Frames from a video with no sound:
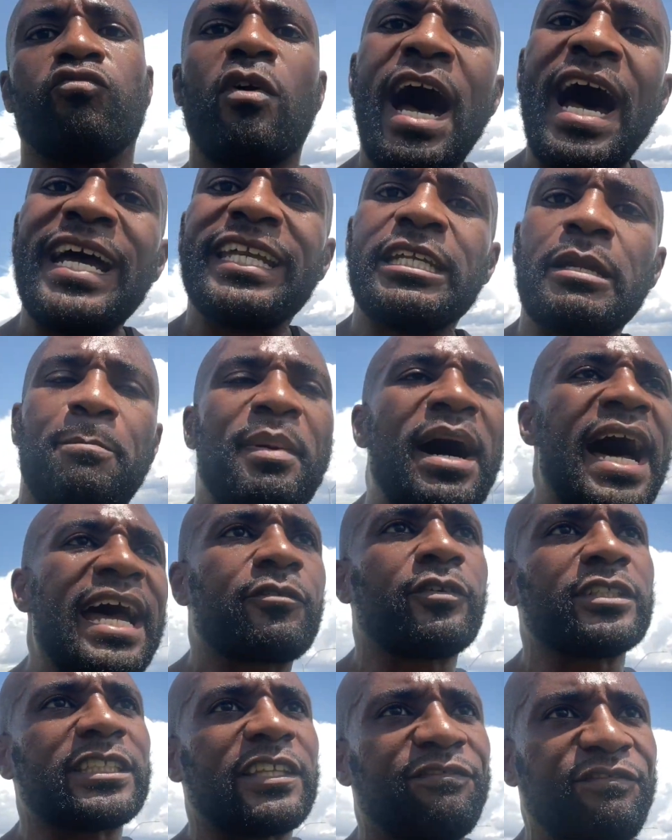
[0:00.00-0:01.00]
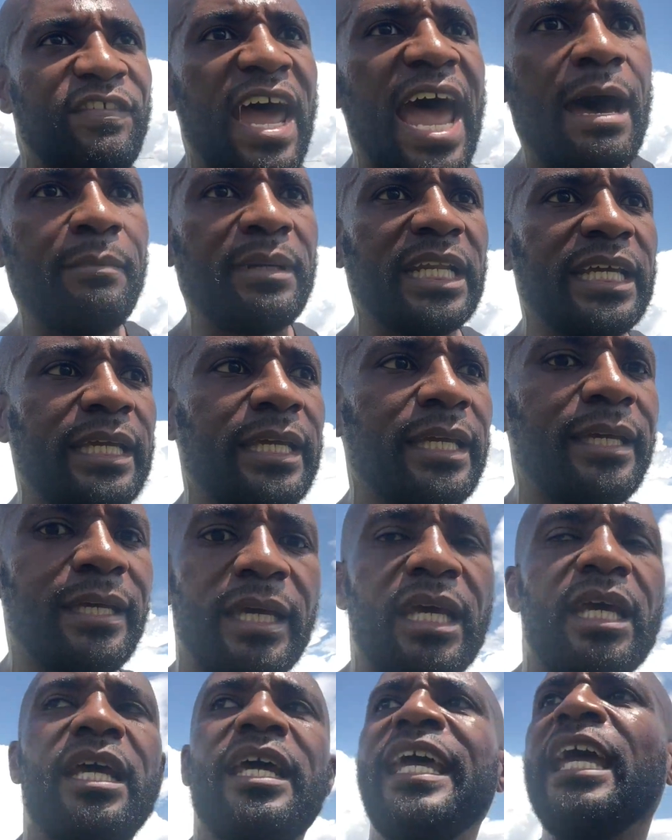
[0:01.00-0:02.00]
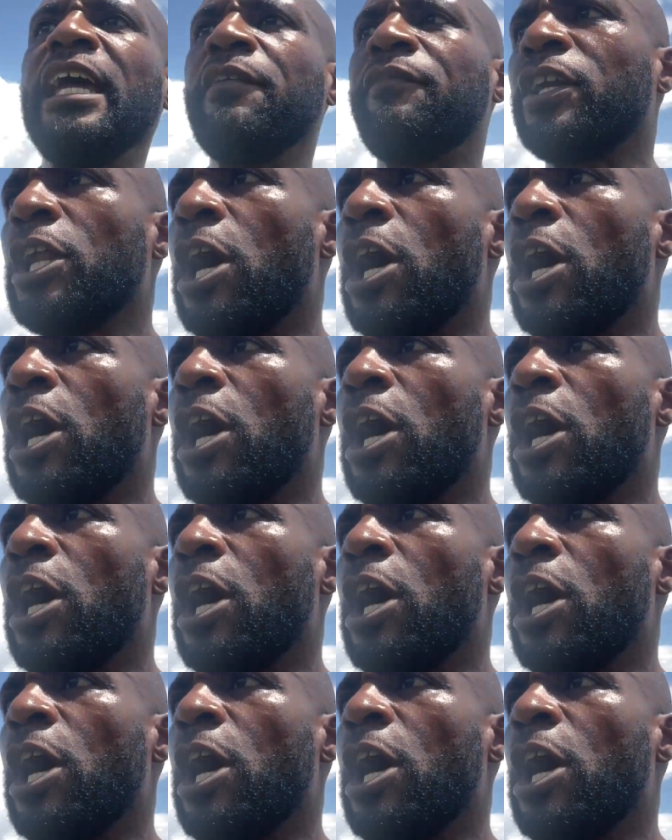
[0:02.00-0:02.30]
riding the bike with the family, even